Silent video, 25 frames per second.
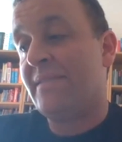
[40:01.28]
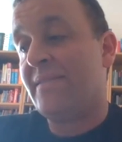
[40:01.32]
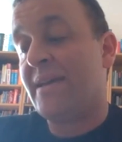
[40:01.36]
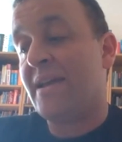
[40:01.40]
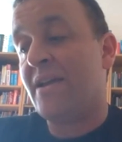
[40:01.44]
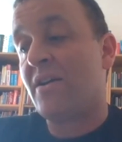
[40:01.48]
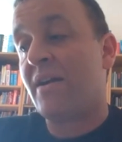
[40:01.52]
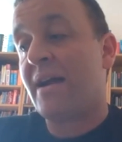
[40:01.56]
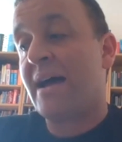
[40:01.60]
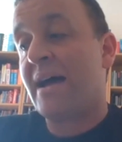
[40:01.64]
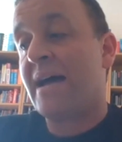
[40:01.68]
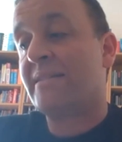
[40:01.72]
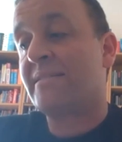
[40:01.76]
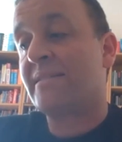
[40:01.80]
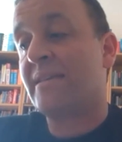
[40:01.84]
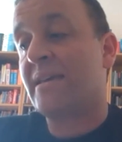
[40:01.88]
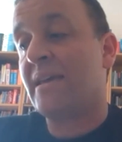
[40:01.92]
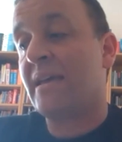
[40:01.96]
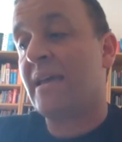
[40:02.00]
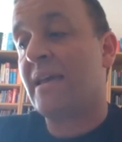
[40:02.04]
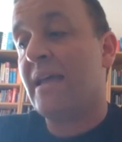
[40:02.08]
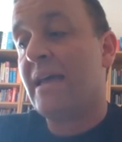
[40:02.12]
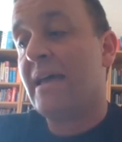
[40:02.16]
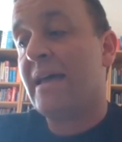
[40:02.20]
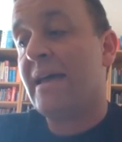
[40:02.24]
they are
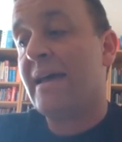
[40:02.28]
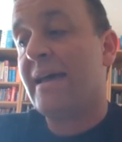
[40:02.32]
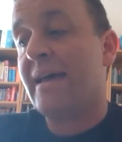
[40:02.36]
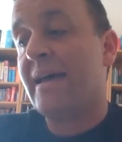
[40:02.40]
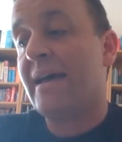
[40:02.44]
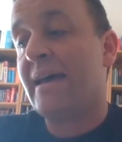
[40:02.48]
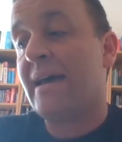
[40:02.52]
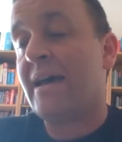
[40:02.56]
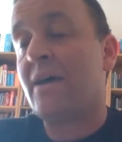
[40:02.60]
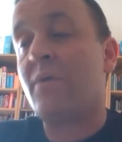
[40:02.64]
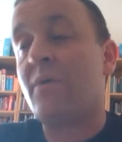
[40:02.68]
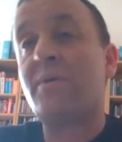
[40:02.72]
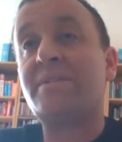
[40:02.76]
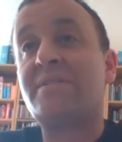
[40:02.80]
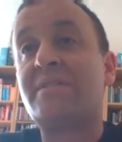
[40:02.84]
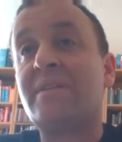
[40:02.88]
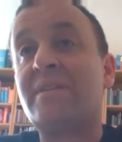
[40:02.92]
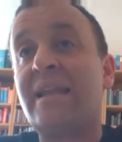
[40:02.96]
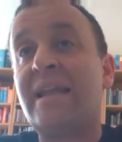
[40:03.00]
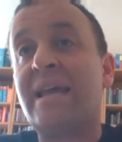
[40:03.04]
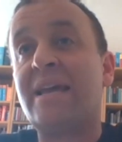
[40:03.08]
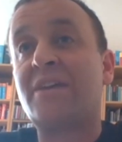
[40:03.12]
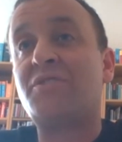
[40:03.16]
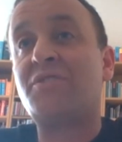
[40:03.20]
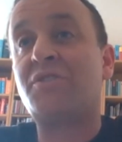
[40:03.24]
asking, how is
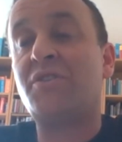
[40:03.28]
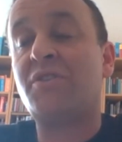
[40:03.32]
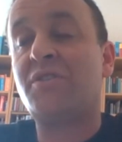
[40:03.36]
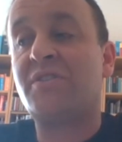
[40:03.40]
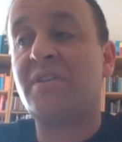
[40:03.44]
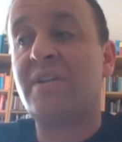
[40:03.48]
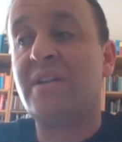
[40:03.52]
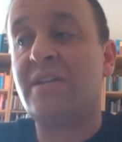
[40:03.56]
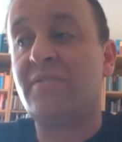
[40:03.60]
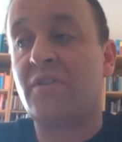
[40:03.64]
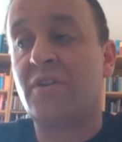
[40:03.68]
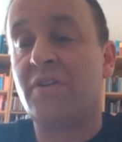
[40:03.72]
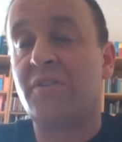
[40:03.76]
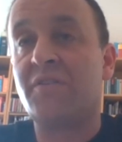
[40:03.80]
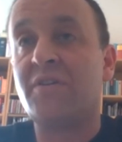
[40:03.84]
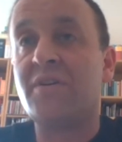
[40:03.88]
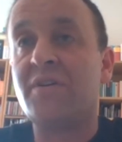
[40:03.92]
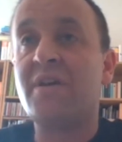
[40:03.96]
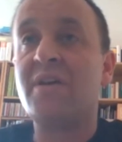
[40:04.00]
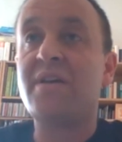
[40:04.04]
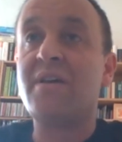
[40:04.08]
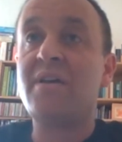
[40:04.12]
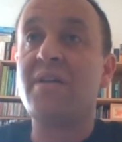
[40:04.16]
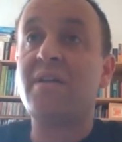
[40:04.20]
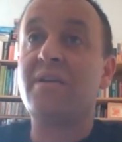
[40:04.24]
the lecture delivered?
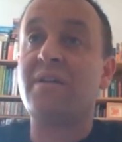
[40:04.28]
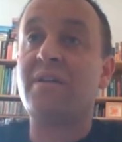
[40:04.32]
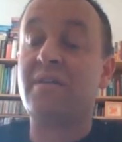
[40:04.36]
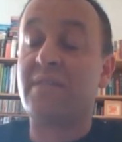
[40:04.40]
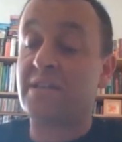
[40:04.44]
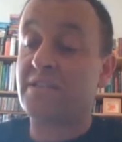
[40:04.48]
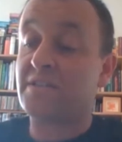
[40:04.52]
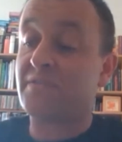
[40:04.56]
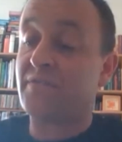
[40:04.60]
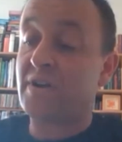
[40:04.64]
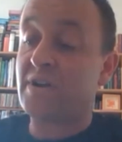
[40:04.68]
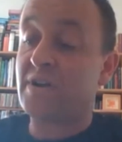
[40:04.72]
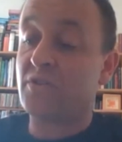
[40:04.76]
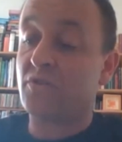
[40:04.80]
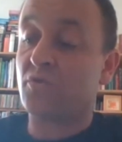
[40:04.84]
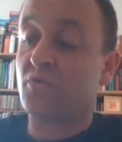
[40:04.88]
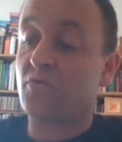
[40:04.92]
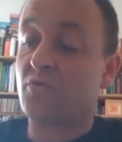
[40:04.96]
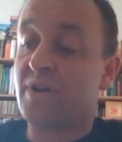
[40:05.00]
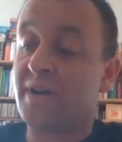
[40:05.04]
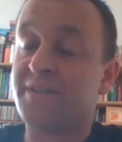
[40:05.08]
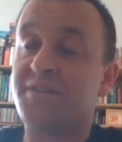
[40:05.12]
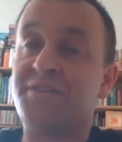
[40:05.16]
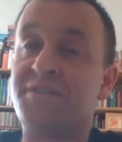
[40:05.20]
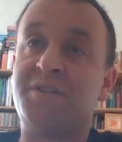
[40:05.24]
Now, that's a very
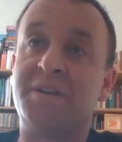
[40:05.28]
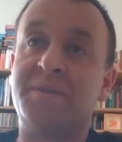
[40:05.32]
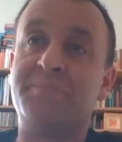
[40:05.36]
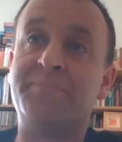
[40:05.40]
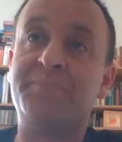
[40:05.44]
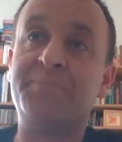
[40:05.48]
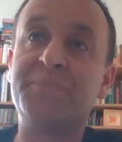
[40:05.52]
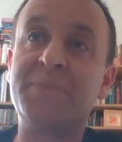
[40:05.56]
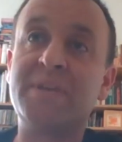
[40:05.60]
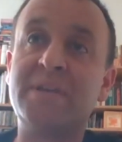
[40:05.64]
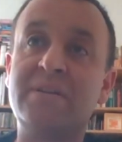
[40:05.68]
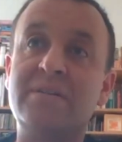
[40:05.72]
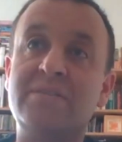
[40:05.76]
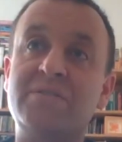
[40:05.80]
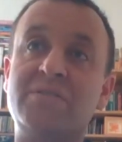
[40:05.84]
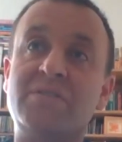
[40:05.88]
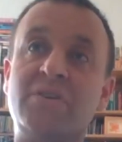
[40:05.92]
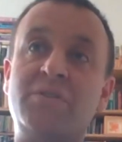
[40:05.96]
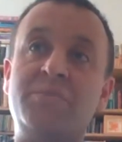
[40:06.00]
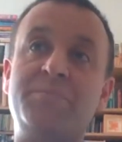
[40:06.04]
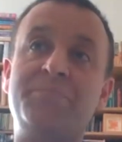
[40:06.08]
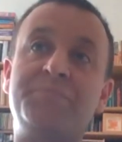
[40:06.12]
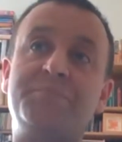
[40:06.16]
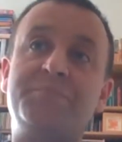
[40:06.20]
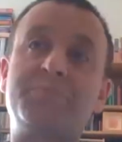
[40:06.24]
good question.
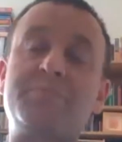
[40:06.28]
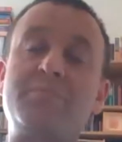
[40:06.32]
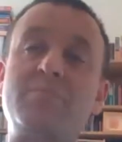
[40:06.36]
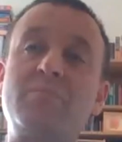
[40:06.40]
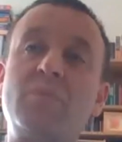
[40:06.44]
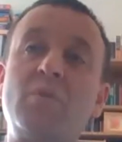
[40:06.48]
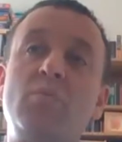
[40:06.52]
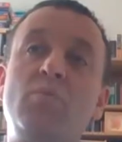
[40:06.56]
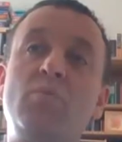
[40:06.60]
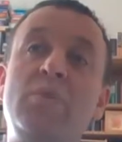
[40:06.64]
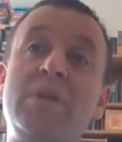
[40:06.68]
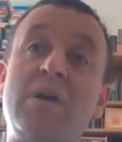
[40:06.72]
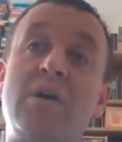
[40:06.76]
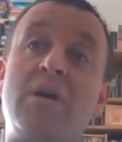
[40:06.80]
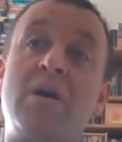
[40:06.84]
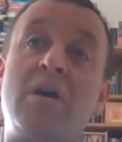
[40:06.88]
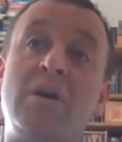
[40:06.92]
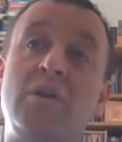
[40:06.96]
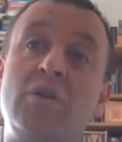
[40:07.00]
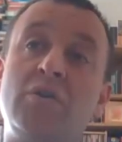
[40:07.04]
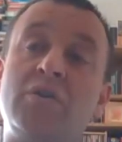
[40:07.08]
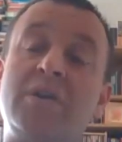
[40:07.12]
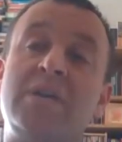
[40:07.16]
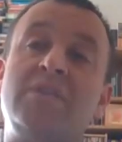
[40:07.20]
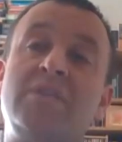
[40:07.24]
So we
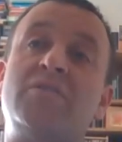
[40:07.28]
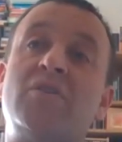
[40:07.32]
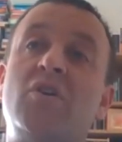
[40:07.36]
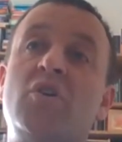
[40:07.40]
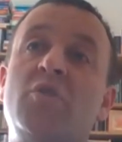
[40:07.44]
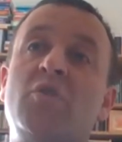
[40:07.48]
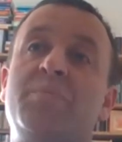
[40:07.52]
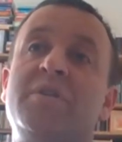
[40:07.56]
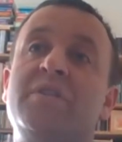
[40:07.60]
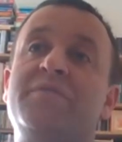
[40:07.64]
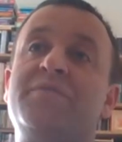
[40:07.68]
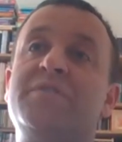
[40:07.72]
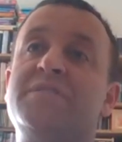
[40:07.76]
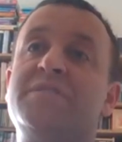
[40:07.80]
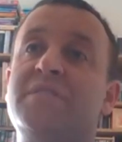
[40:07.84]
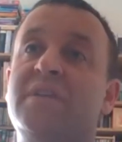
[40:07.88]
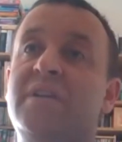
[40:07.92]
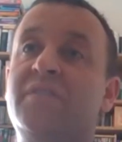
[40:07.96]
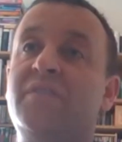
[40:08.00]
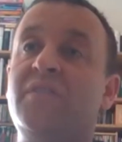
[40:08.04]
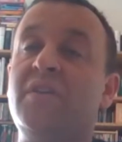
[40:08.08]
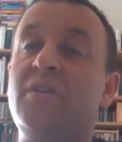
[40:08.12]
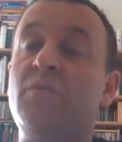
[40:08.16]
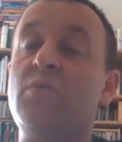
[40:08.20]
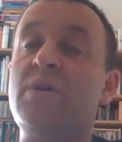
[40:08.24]
are looking to open a
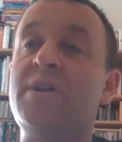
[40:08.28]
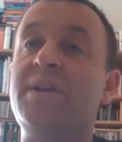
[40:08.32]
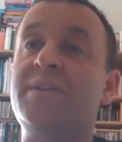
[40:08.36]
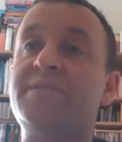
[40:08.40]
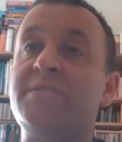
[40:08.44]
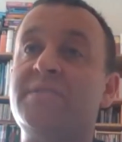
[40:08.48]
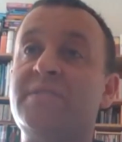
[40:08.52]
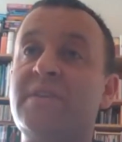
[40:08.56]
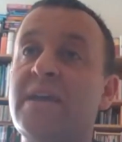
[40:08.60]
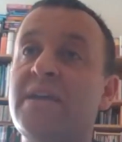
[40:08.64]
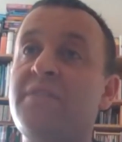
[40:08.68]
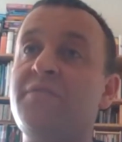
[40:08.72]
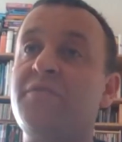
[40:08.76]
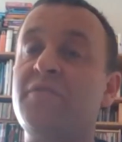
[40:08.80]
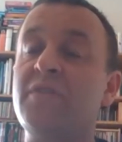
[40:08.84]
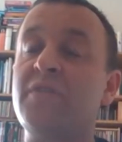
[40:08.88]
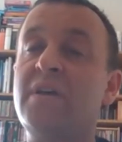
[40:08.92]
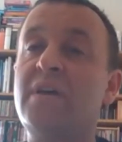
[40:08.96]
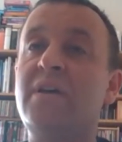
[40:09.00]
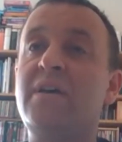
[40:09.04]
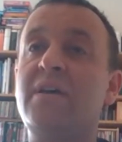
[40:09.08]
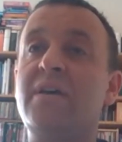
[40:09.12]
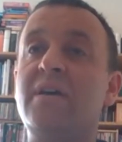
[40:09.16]
facility when it's safe.